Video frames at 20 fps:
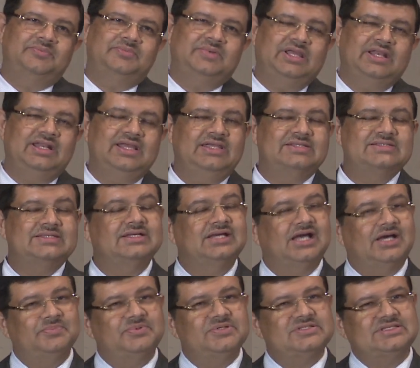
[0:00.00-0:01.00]
in a
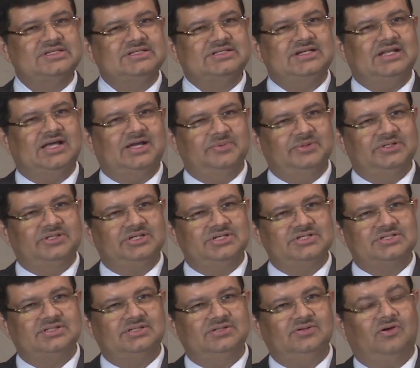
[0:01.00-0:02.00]
Singapore seated
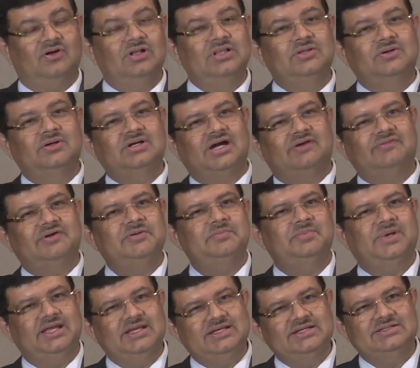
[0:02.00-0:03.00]
arbitration, although governed
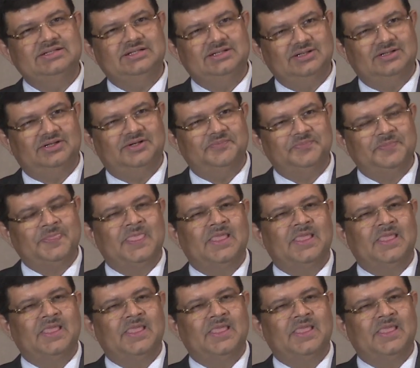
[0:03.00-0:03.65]
by Indian law.